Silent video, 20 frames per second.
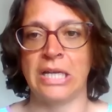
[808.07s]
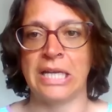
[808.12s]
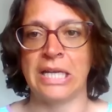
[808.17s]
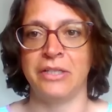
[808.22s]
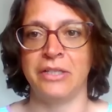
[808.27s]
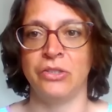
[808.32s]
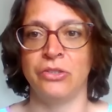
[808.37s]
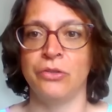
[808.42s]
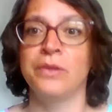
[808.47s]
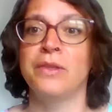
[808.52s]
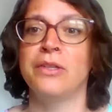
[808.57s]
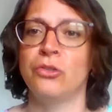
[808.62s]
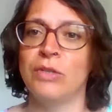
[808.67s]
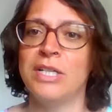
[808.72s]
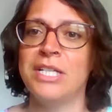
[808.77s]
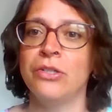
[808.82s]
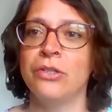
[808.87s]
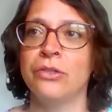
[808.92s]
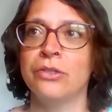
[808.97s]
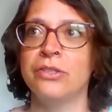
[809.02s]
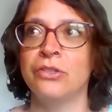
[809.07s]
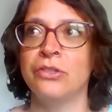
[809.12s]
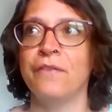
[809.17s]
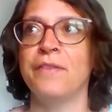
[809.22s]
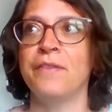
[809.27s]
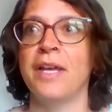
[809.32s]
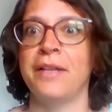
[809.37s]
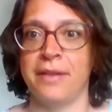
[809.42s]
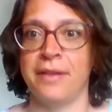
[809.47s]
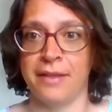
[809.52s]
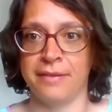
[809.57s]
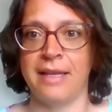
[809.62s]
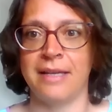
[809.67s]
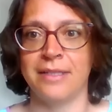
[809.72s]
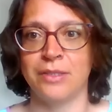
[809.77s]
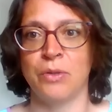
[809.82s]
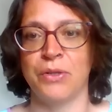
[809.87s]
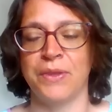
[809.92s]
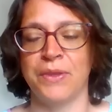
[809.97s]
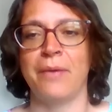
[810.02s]
kind of doing the traditional stuff, and
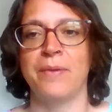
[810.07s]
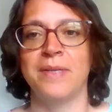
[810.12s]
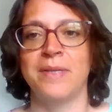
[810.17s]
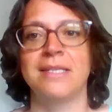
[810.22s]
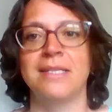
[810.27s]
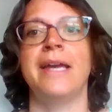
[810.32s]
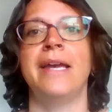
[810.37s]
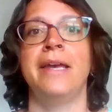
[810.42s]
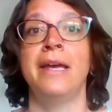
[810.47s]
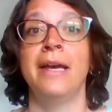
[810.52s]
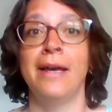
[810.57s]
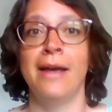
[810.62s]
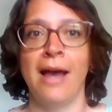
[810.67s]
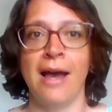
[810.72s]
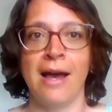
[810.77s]
that's what they would say,